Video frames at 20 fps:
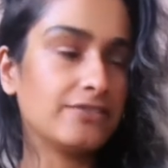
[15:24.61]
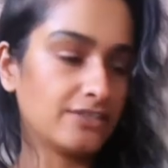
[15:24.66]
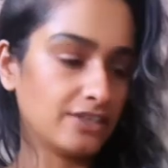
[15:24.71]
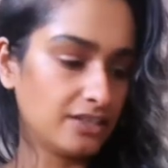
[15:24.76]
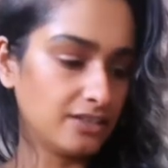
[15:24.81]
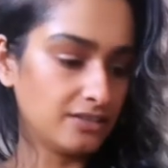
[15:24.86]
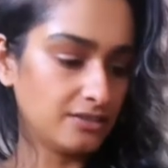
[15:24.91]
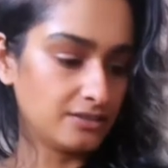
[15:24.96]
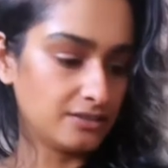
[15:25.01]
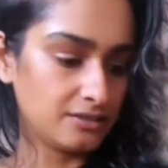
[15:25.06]

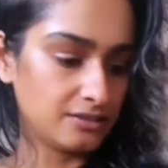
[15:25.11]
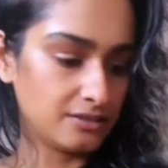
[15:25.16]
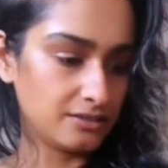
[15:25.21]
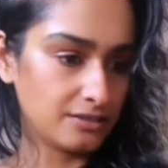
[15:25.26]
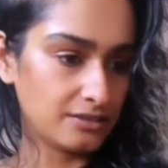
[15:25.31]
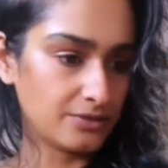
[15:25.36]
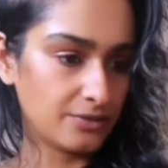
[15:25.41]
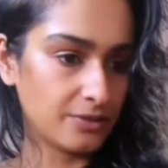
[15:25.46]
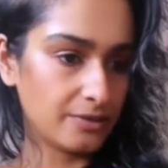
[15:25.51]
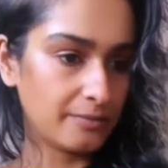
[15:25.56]

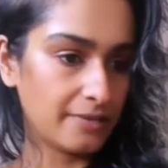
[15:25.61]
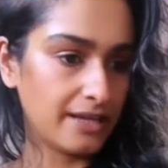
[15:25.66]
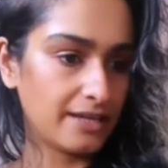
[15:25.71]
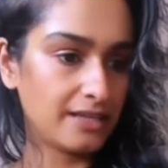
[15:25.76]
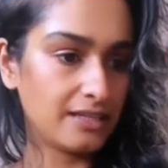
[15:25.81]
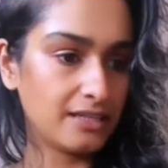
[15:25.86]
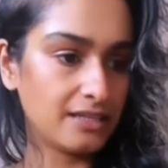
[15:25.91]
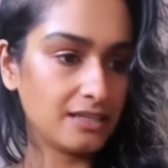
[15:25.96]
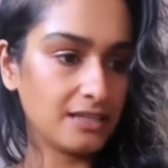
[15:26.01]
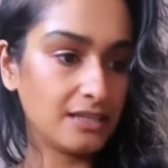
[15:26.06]
That's what I'm
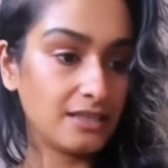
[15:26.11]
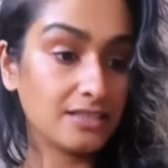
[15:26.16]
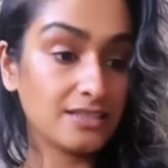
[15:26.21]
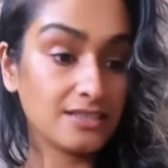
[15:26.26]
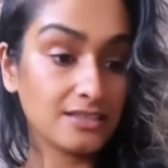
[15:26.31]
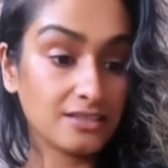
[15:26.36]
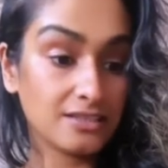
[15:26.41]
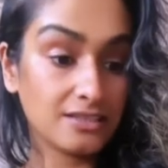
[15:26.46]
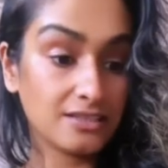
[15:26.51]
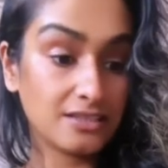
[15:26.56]
getting. This
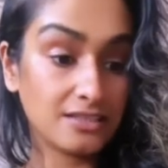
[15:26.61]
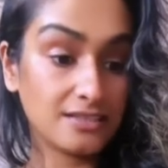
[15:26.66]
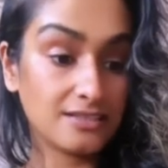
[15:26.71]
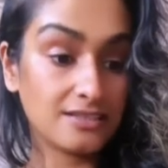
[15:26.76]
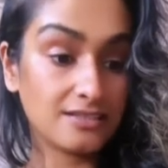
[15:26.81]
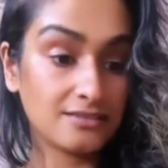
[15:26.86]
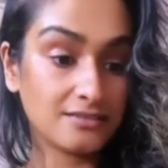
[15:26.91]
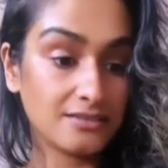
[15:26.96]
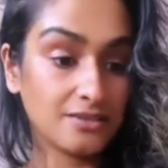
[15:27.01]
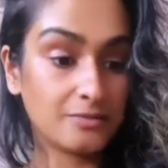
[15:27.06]

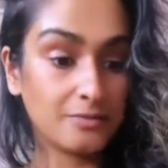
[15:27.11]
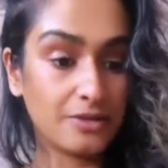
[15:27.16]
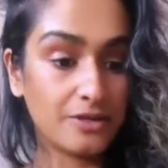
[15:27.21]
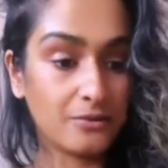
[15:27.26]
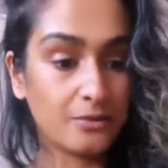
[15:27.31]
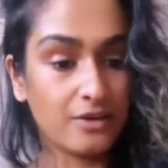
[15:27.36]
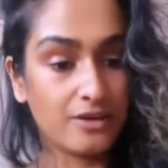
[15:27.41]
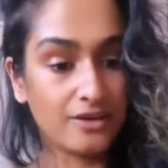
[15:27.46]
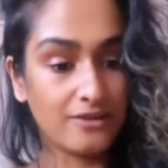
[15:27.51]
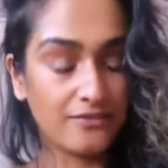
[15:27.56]
could be the
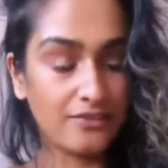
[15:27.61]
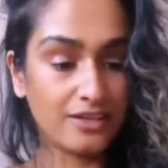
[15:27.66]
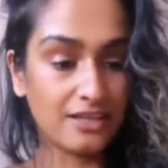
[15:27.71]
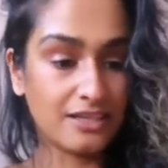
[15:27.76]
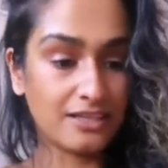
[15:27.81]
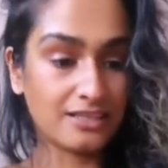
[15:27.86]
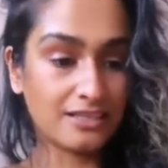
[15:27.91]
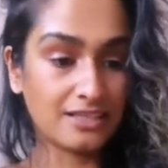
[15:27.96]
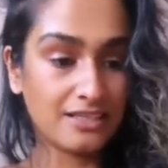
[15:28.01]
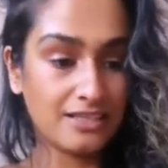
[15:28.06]
one. I feel
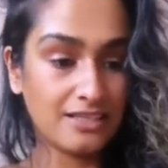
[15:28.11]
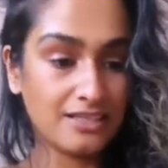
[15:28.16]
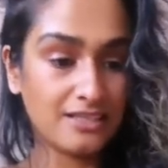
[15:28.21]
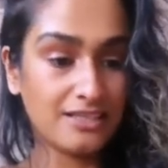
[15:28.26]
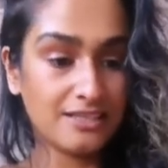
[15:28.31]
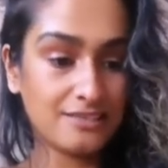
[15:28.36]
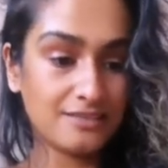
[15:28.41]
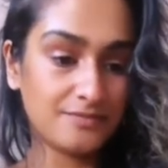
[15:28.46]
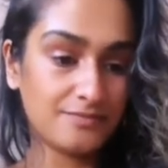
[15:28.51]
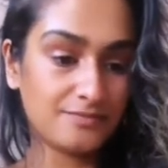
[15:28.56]
like
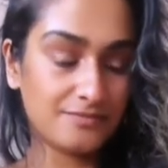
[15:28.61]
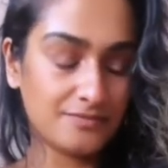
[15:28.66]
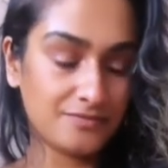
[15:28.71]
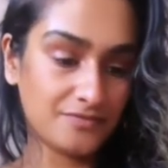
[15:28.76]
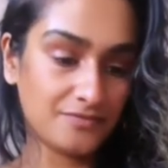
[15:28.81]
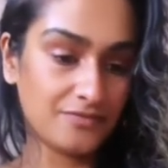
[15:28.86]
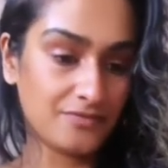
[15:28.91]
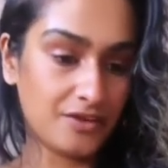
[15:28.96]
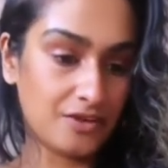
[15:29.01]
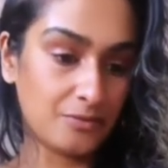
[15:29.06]

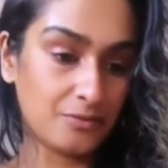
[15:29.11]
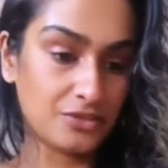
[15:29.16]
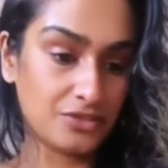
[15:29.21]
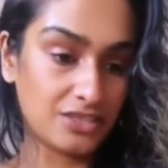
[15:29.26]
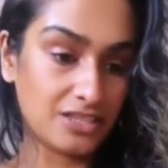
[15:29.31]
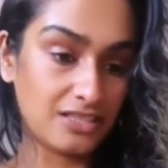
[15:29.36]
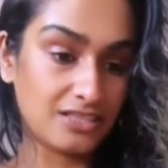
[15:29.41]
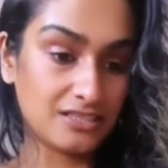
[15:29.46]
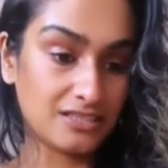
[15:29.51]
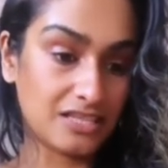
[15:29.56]
very much
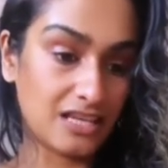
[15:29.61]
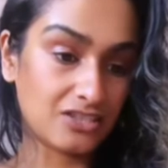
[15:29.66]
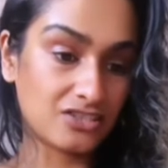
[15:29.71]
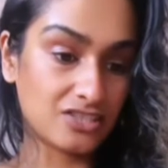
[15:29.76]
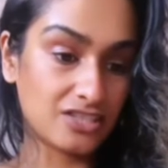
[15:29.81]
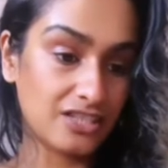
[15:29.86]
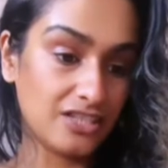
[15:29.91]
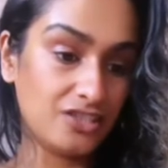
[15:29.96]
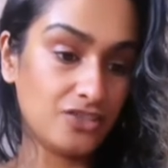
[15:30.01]
is actually.